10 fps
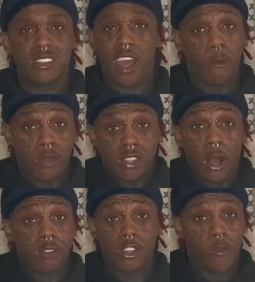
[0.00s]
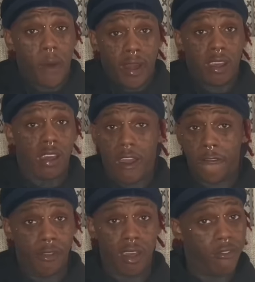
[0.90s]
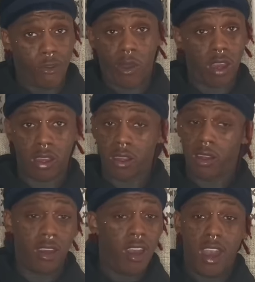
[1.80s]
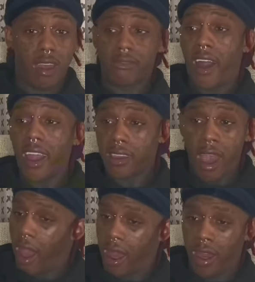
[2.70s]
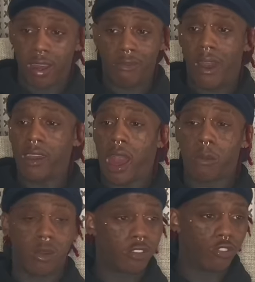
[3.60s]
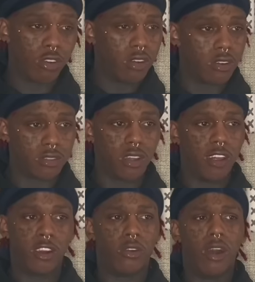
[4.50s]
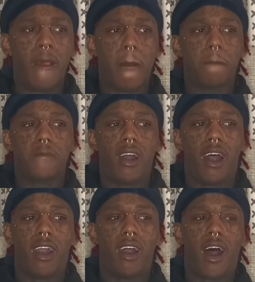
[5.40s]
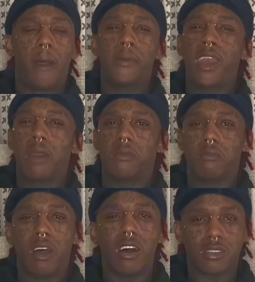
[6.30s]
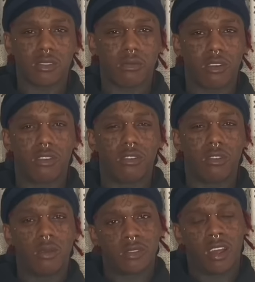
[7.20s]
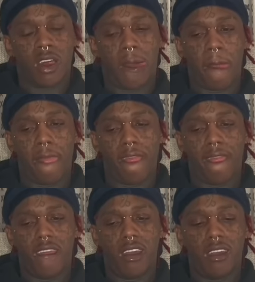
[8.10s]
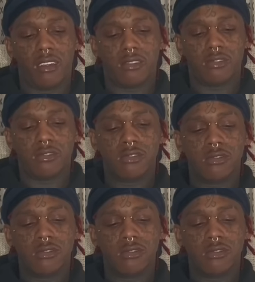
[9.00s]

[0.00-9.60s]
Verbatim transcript: ain't talk to nobody. If you, if you ain't, if I ain't high, if I ain't have my drugs, you know, I became a monster, bro. You know I'm saying, and